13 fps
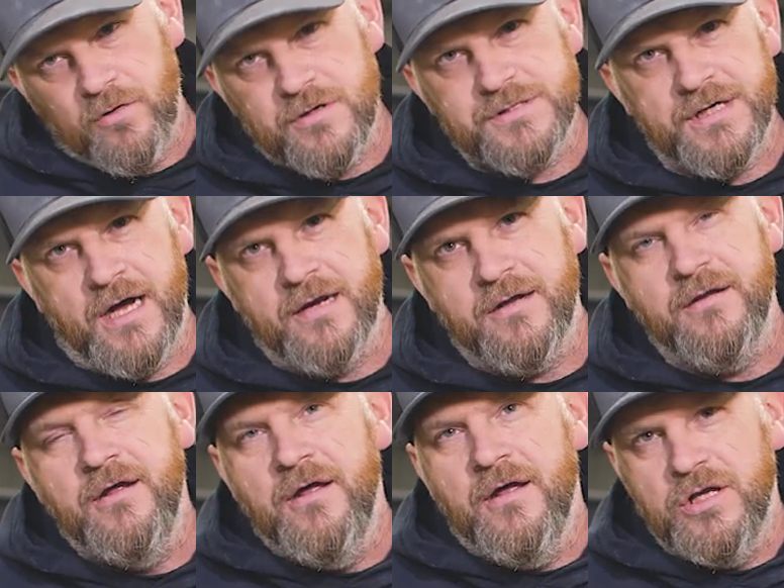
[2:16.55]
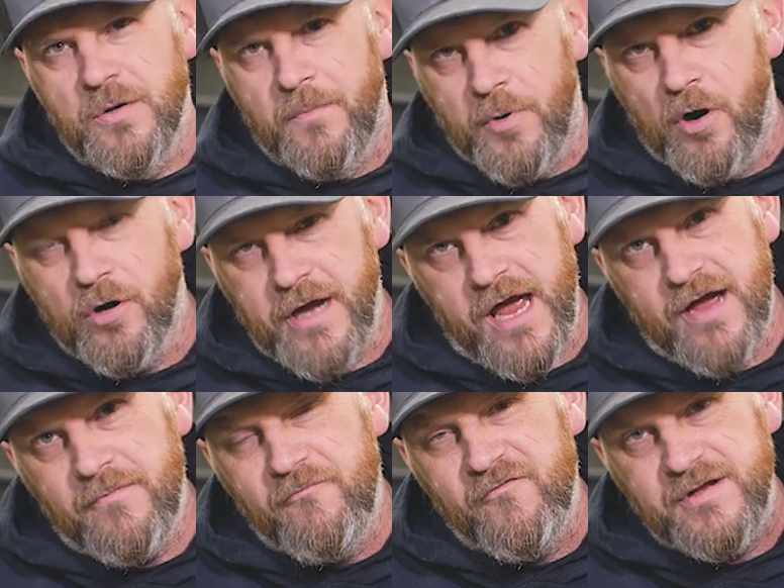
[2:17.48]
horse on it. You broke
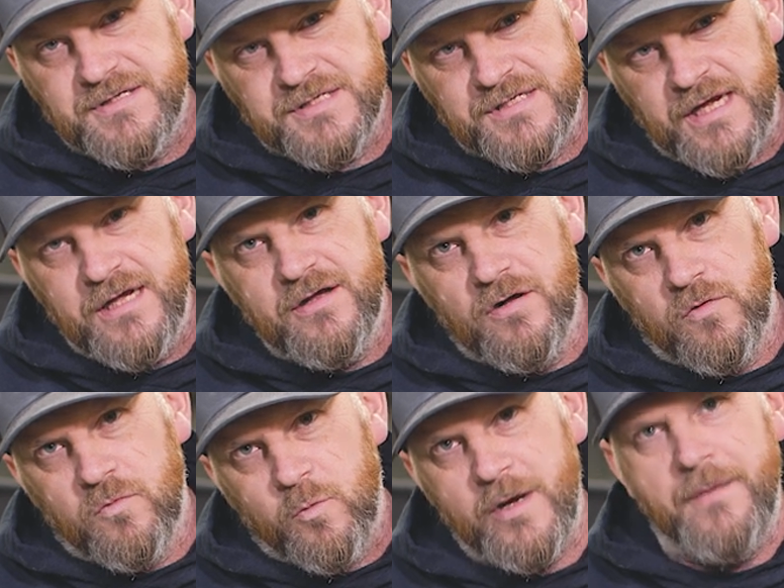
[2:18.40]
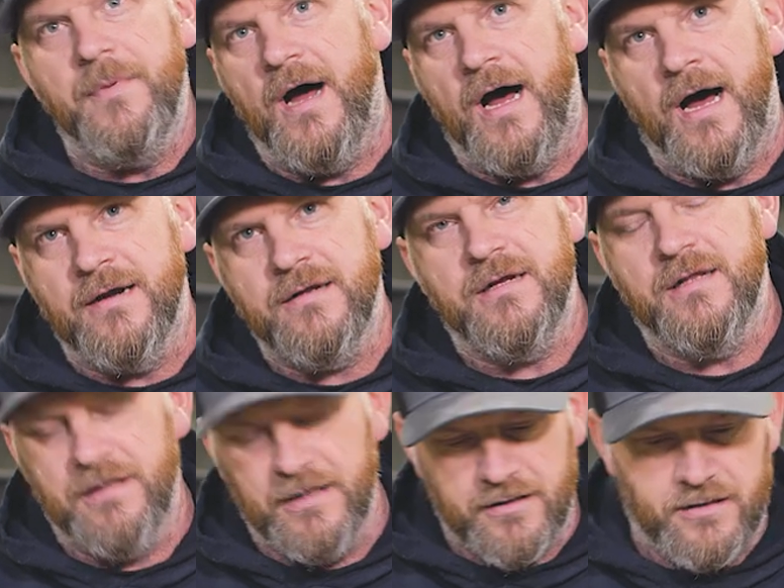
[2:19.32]
every single rib on it.
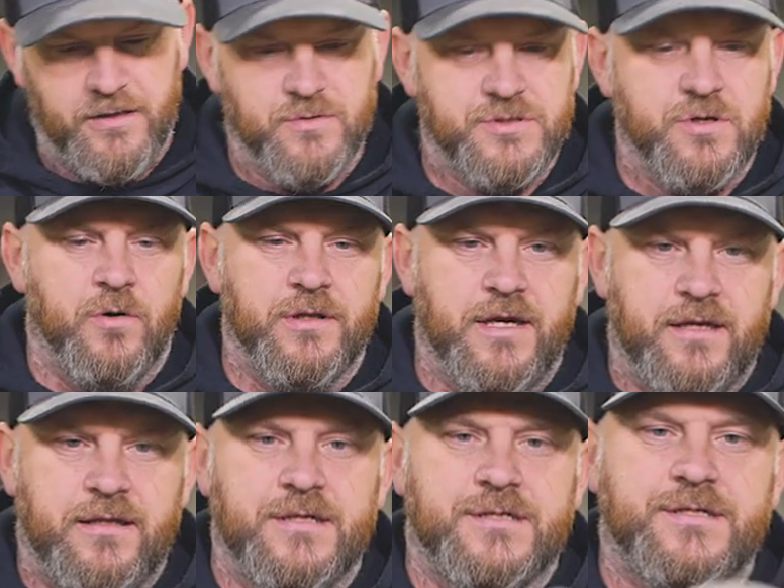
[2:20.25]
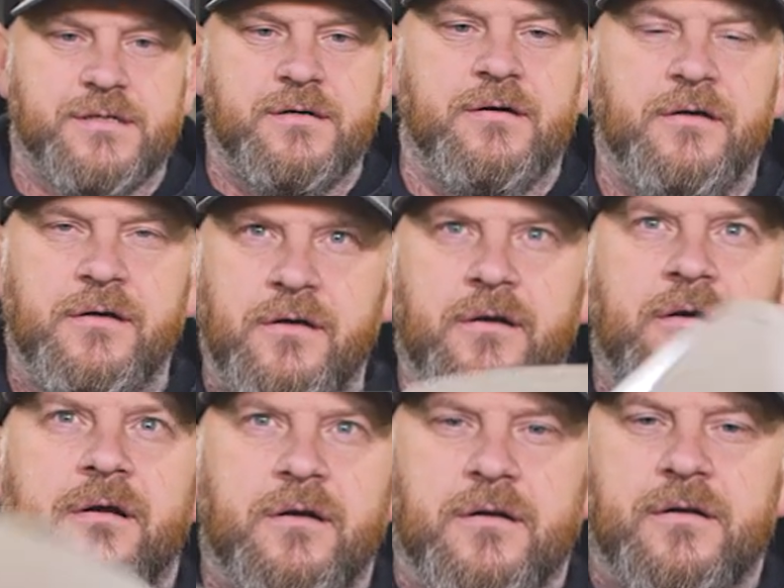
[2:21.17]
It literally was going like this
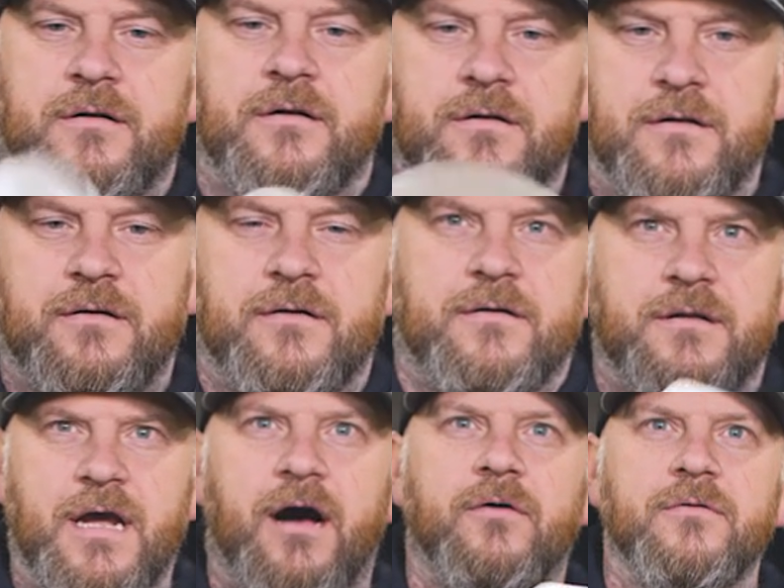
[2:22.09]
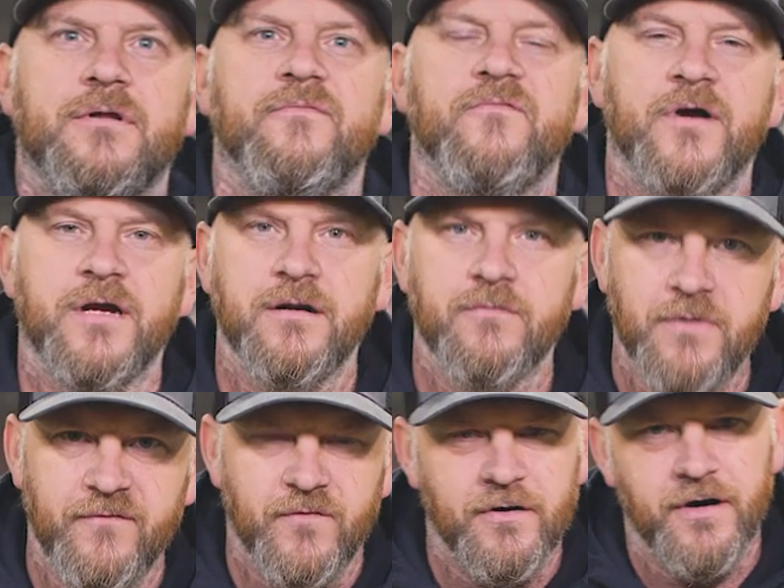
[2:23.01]
down the f***ing
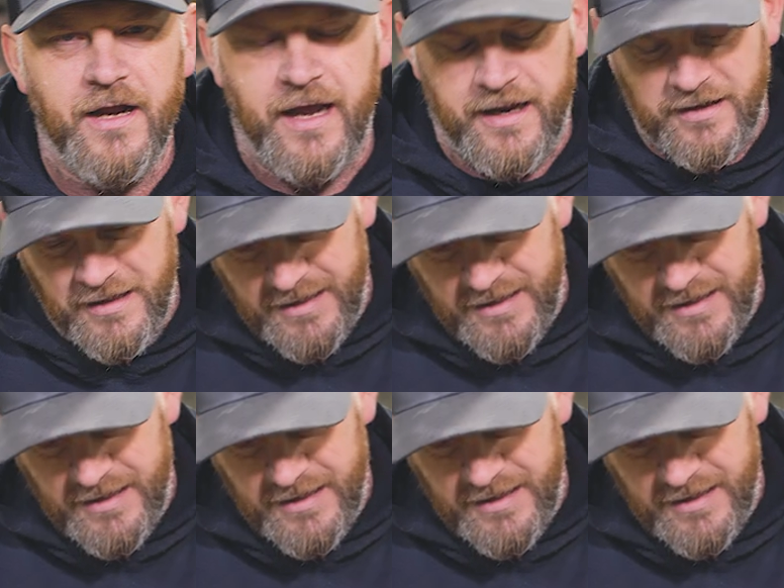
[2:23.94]
river, and